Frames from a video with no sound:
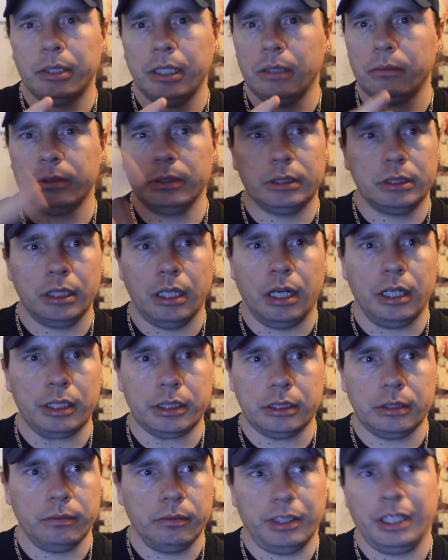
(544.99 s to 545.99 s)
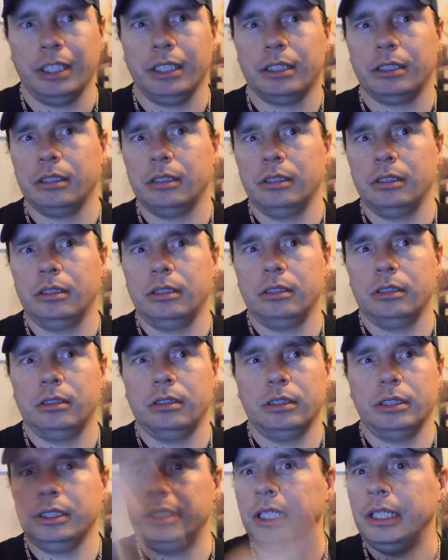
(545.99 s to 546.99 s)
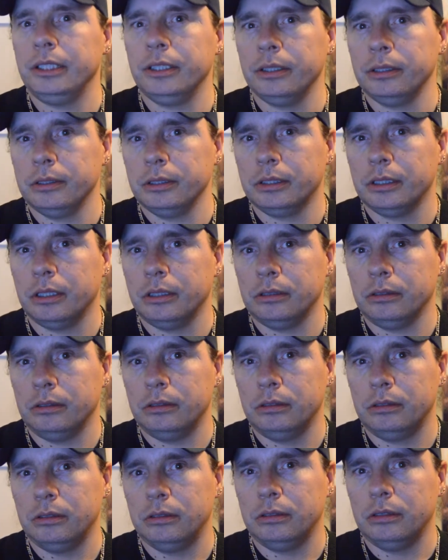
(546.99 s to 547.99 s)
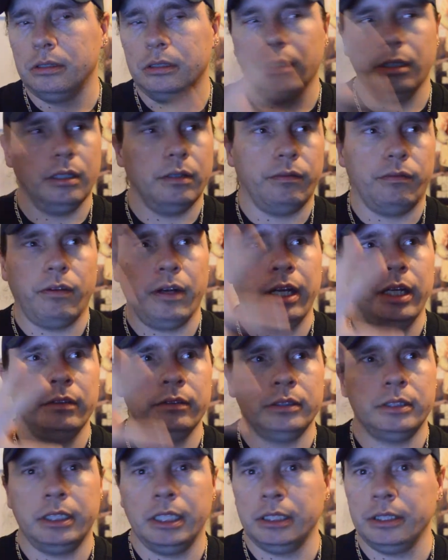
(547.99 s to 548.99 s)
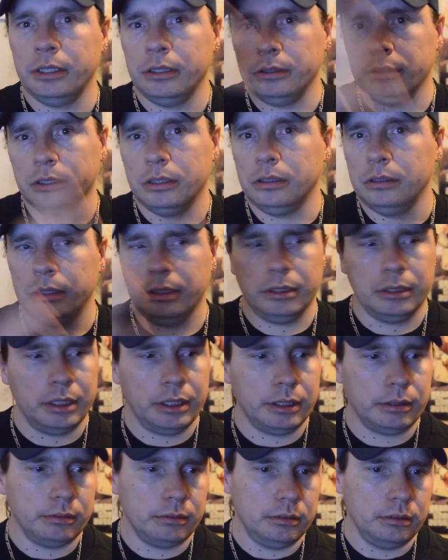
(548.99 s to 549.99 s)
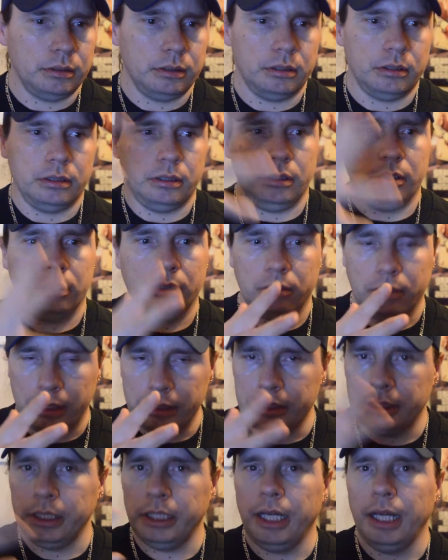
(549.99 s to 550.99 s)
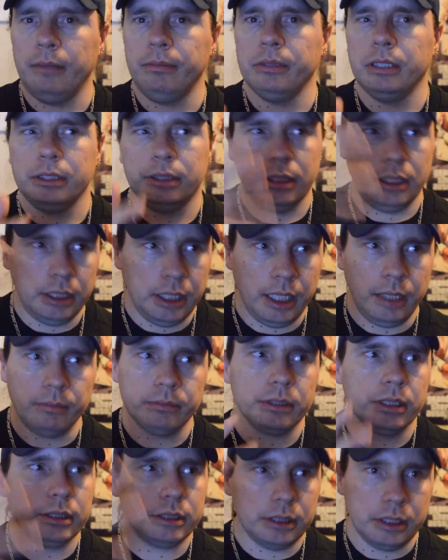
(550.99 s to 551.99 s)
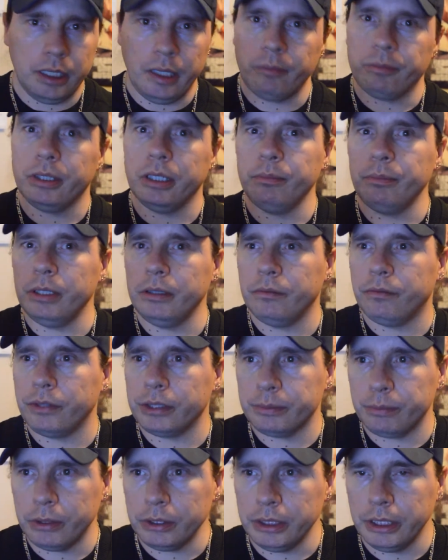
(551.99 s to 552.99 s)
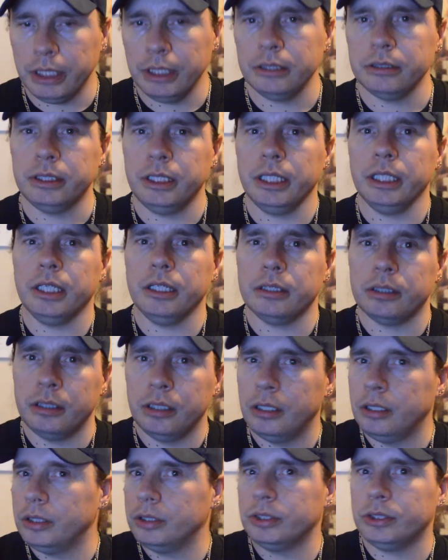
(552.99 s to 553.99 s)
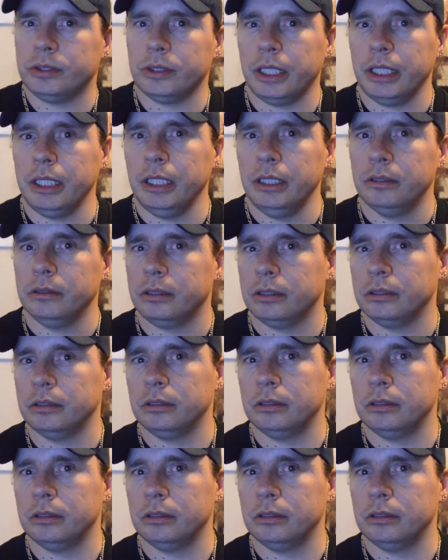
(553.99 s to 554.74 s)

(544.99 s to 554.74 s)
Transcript: That was talks of like 10 years ago, 5 to 10 years ago, and it's like, let's see it happen. I'll be the first person to get a ticket and try it out.